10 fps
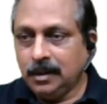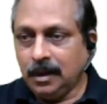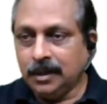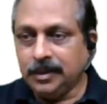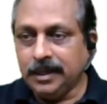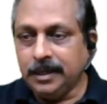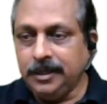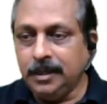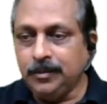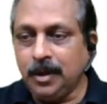I think
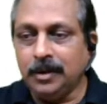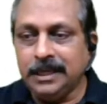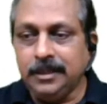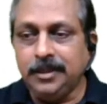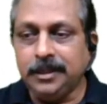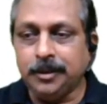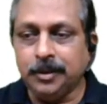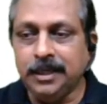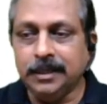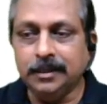idioms are easy
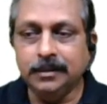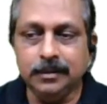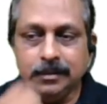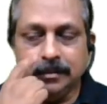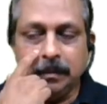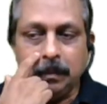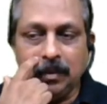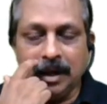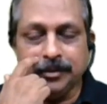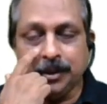today.
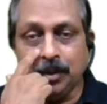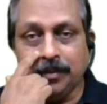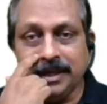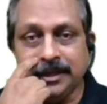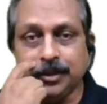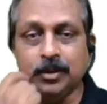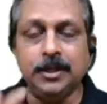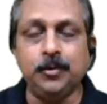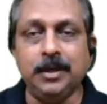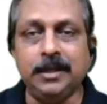I'm sure many
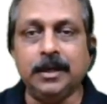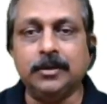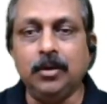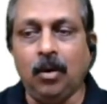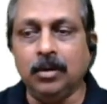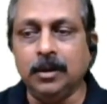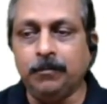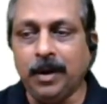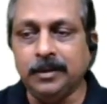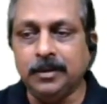students will get all the
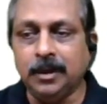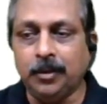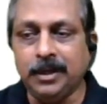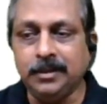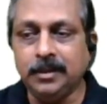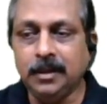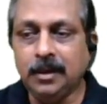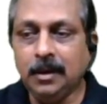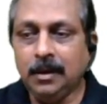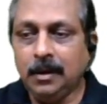five correct.
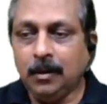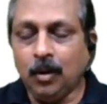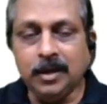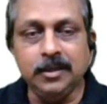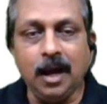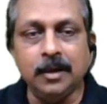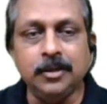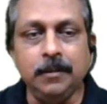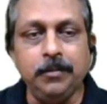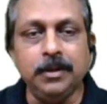What is the
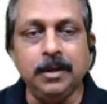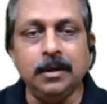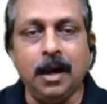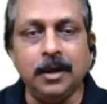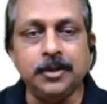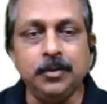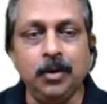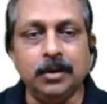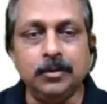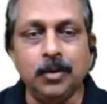answer for the last
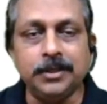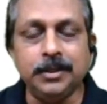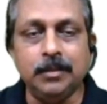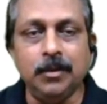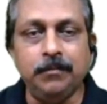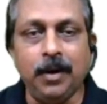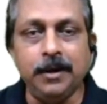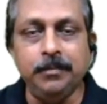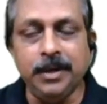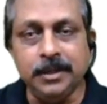one, question number
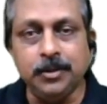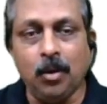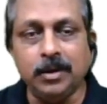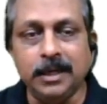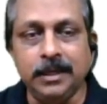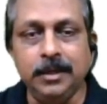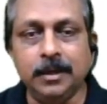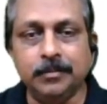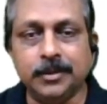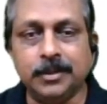5, based on
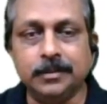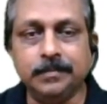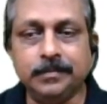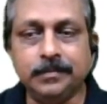idioms?